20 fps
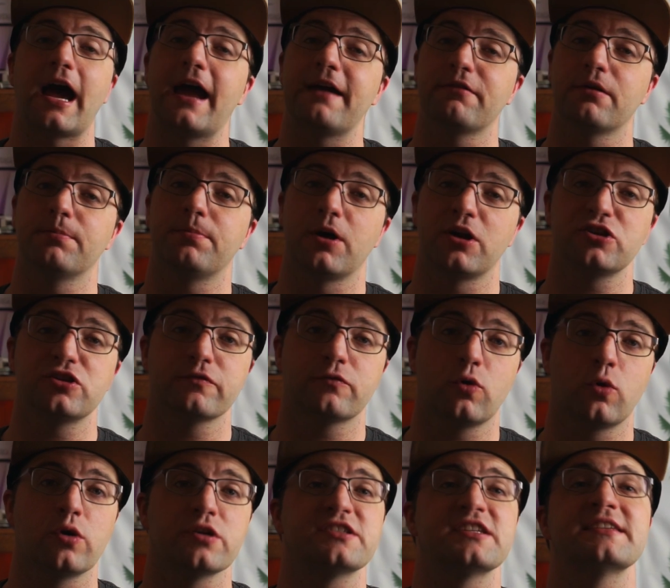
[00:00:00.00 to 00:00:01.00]
I have a bunch of
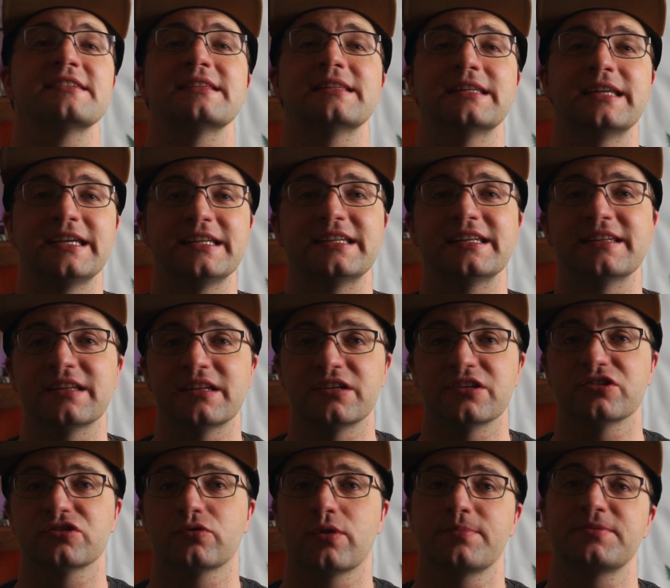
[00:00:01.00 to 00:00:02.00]
courses linked in the
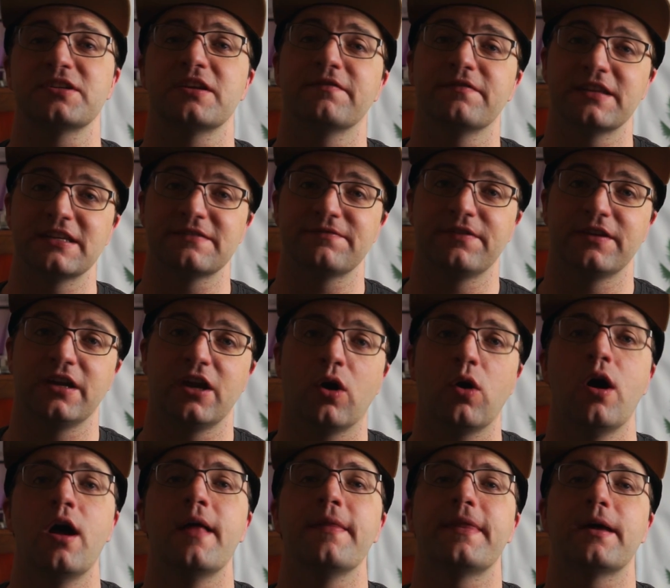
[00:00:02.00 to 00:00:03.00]
description of this video
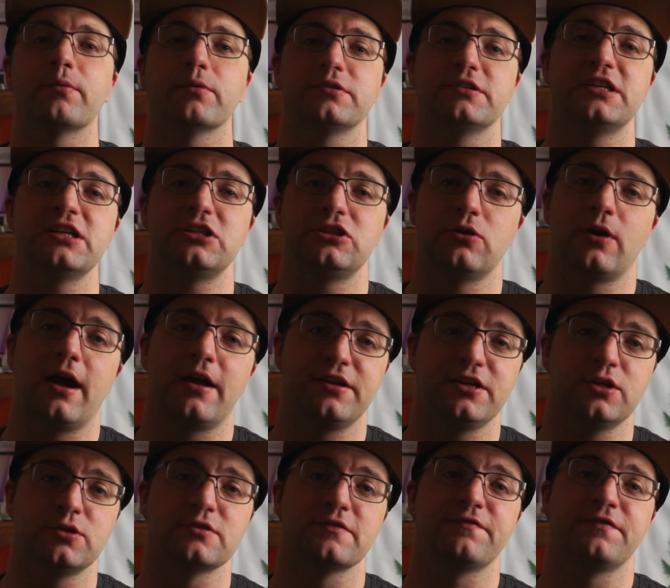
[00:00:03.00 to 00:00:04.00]
that will teach you how to
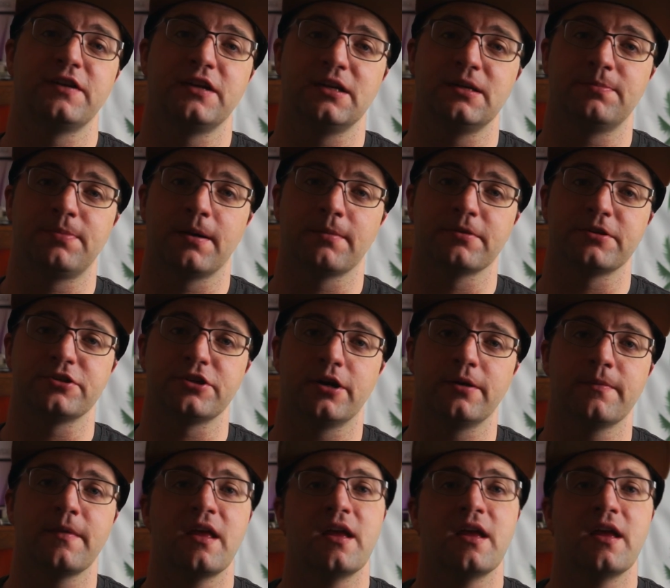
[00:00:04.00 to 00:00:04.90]
use Affinity Publisher.